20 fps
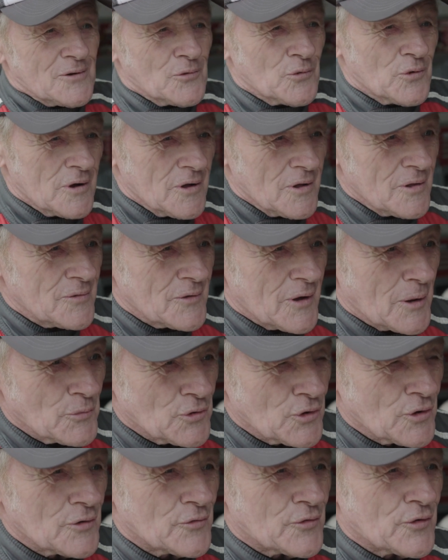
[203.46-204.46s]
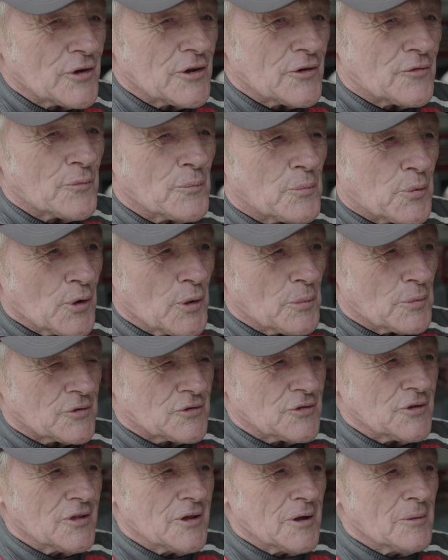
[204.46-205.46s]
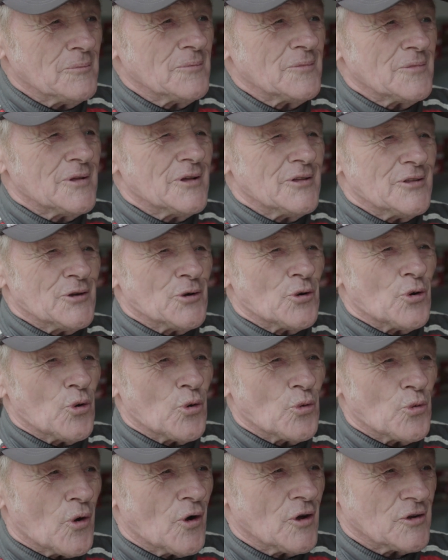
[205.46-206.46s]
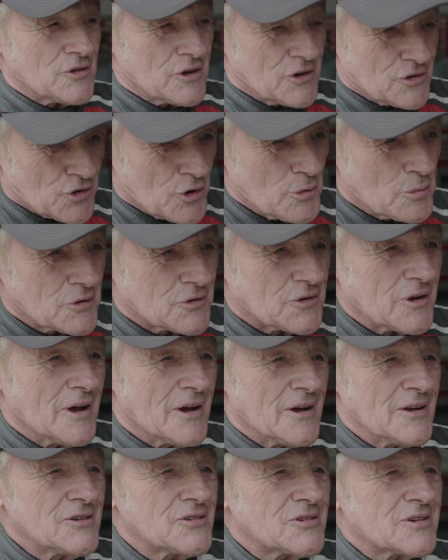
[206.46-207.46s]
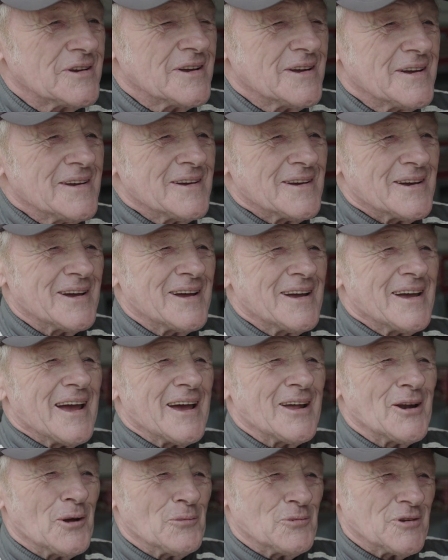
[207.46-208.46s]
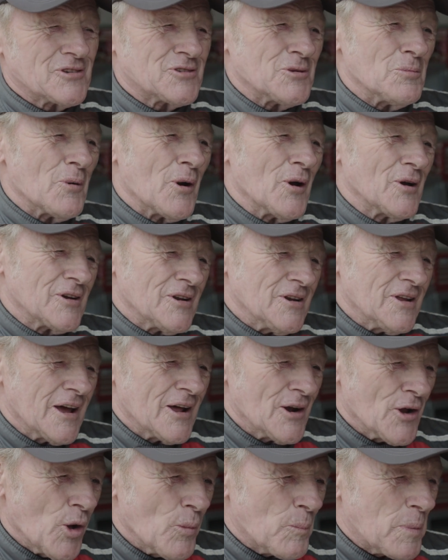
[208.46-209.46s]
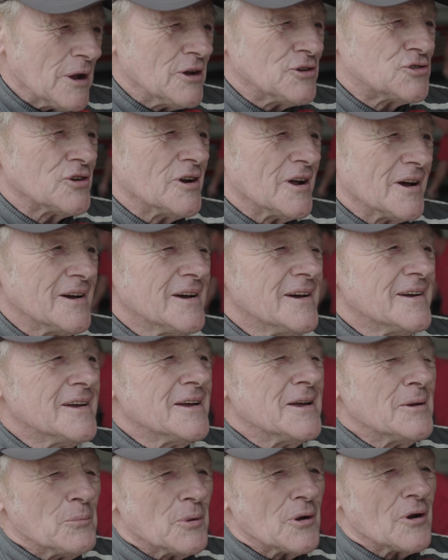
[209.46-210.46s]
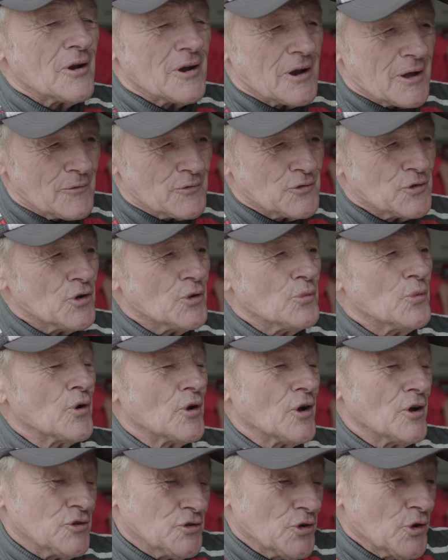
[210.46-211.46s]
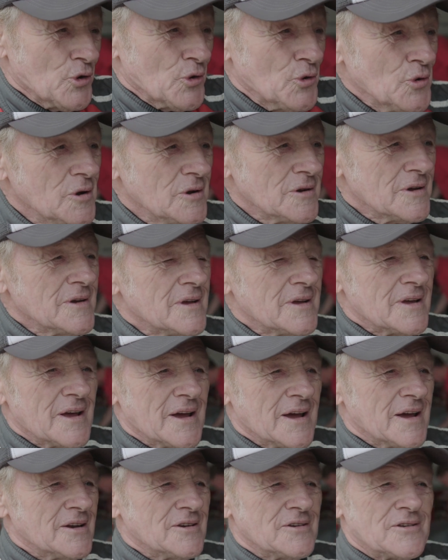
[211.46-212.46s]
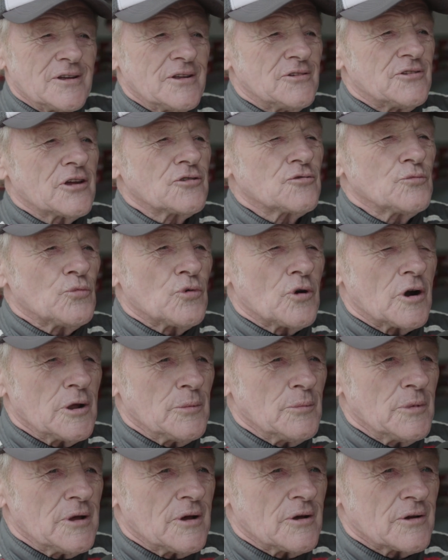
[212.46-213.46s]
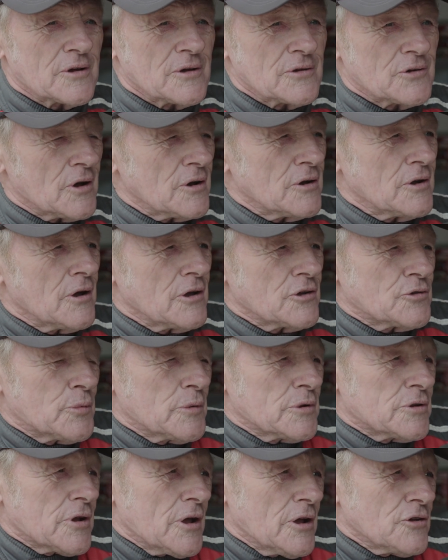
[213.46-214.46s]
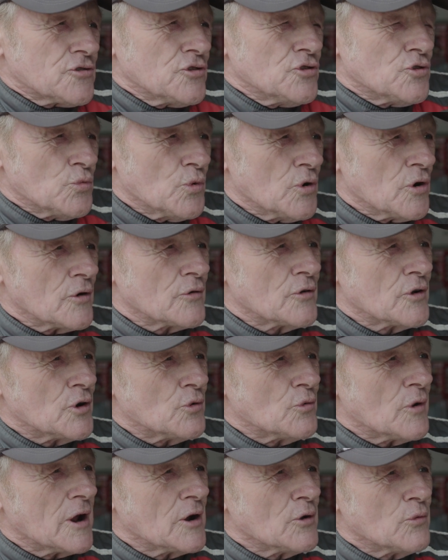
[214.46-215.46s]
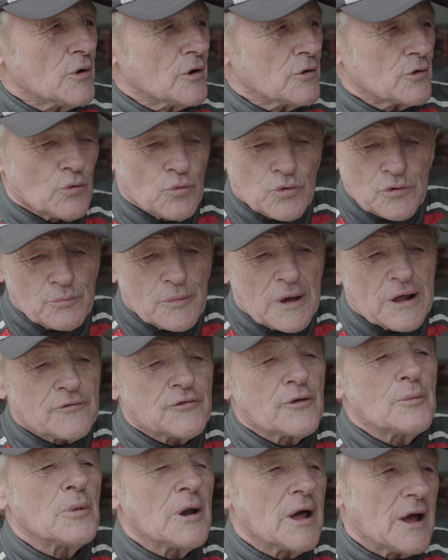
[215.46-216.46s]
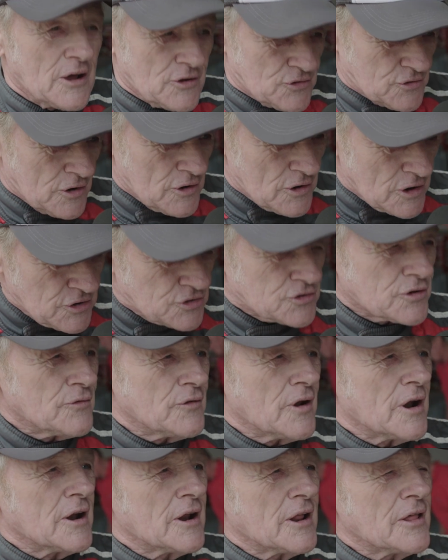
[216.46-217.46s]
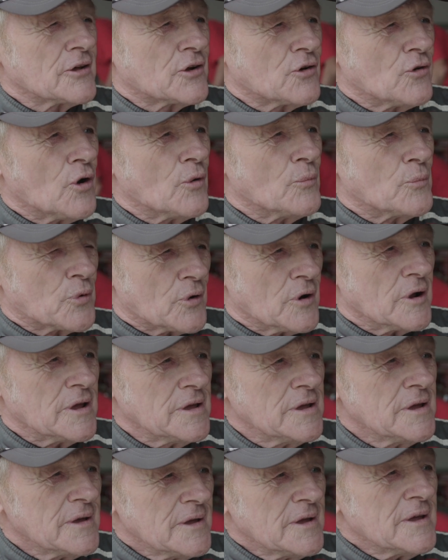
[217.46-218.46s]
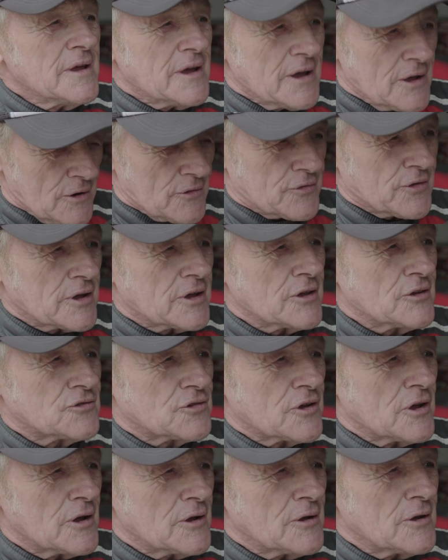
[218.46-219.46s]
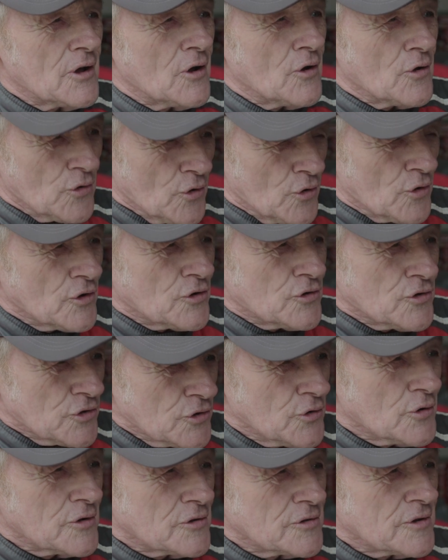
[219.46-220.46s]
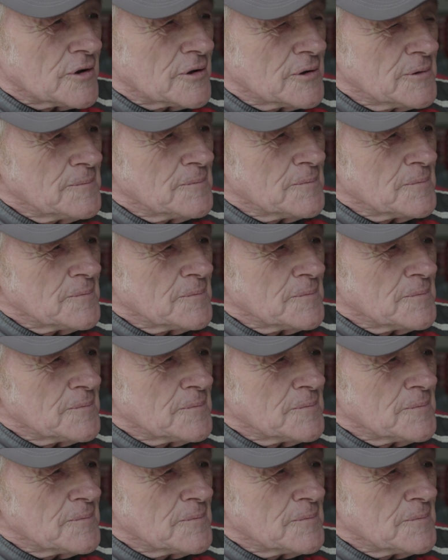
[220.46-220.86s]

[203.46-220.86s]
Well, I'm doing it for a different purpose to them. They're all rising superstars, and I'm just a broken down old pensioner, but I love doing what I do, and it doesn't worry me. I've got no expectations where I've got to run or where. It wouldn't matter if I'm last. At least I've done another Grand Prix, and I think it's an honour to do it, you know.